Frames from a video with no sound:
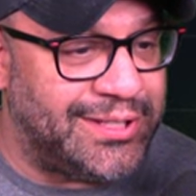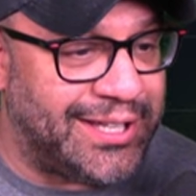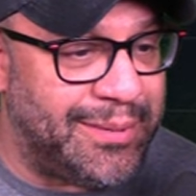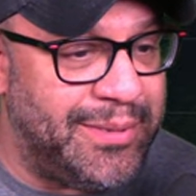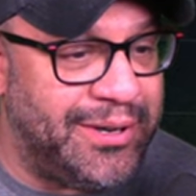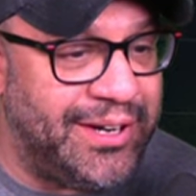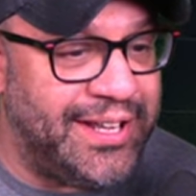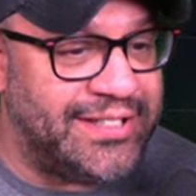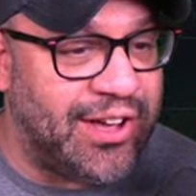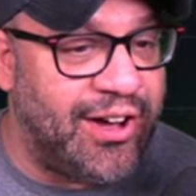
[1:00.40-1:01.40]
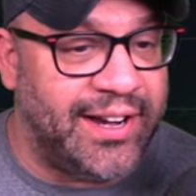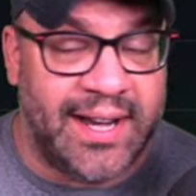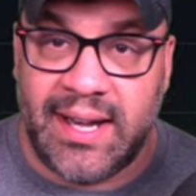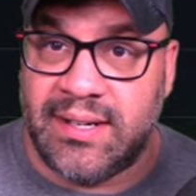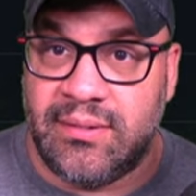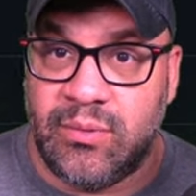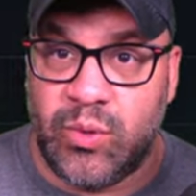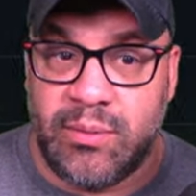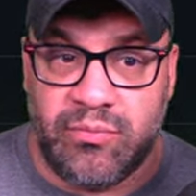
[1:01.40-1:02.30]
the community is on it, and we